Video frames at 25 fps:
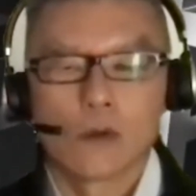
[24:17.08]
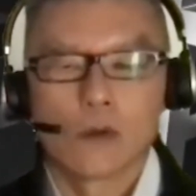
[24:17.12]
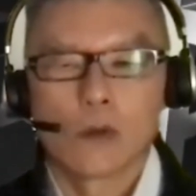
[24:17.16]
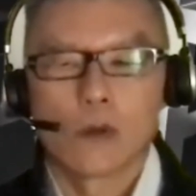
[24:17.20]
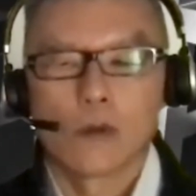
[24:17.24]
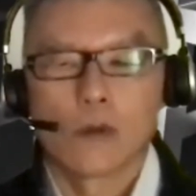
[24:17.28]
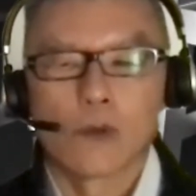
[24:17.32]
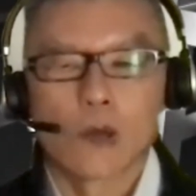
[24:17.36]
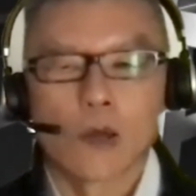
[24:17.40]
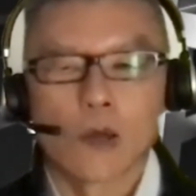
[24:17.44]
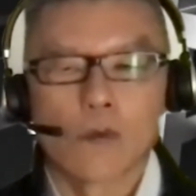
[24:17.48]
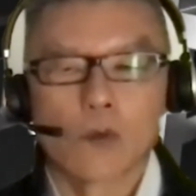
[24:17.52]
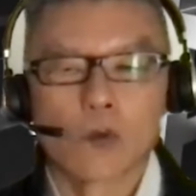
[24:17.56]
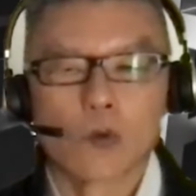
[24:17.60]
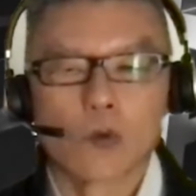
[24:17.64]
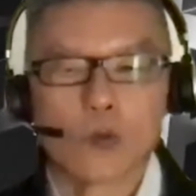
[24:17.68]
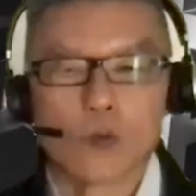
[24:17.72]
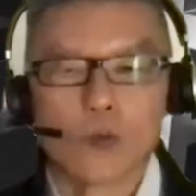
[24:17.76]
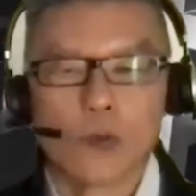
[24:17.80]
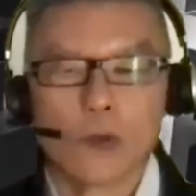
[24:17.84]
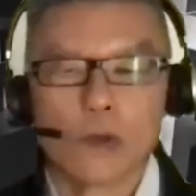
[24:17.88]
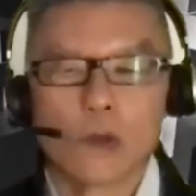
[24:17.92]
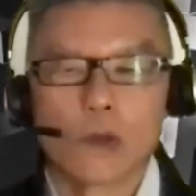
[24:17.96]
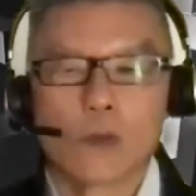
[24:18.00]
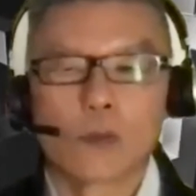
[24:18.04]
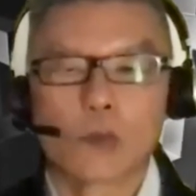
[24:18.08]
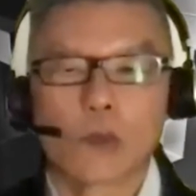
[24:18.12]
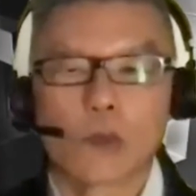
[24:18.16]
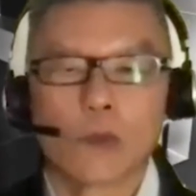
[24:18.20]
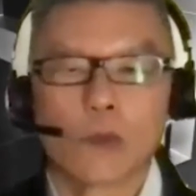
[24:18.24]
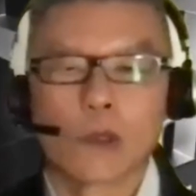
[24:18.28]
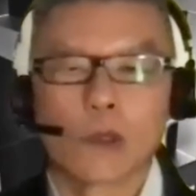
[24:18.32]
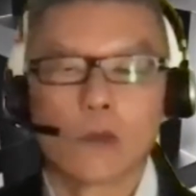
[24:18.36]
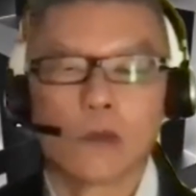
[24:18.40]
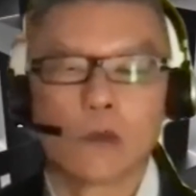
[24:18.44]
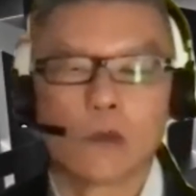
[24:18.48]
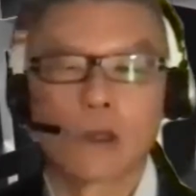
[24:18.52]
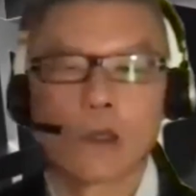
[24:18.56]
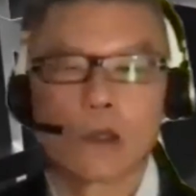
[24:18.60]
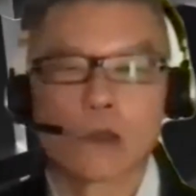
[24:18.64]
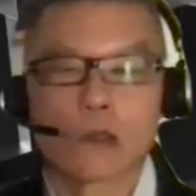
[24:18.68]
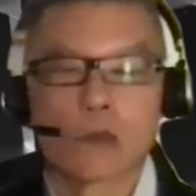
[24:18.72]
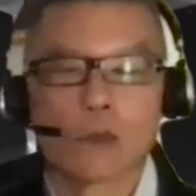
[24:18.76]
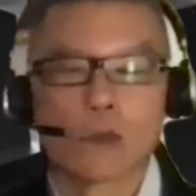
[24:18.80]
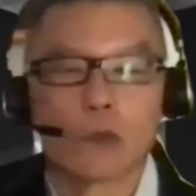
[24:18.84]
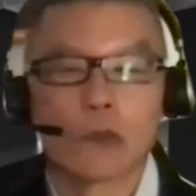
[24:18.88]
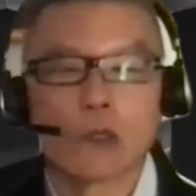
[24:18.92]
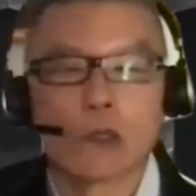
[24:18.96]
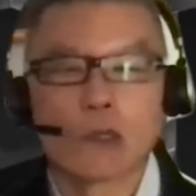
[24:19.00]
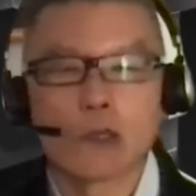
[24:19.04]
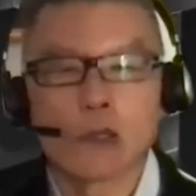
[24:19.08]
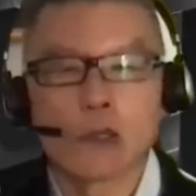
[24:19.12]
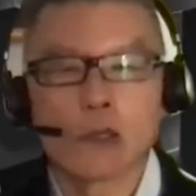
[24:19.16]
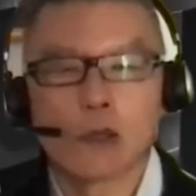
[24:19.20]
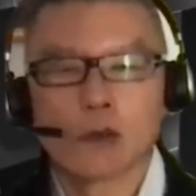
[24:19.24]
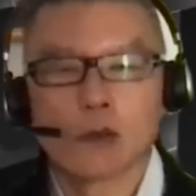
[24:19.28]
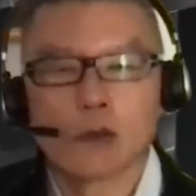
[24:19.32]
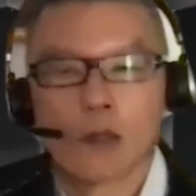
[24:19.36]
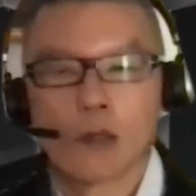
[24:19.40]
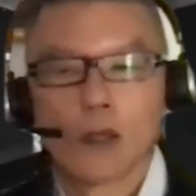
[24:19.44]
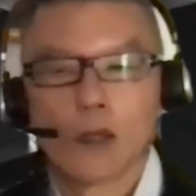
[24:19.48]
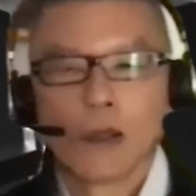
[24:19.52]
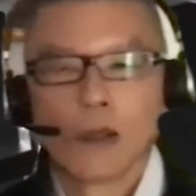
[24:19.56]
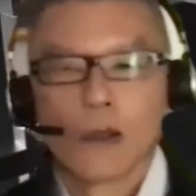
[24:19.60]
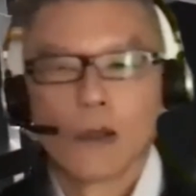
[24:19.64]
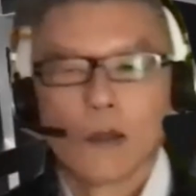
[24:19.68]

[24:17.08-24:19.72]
If you have a coupon, you probably can get some discount.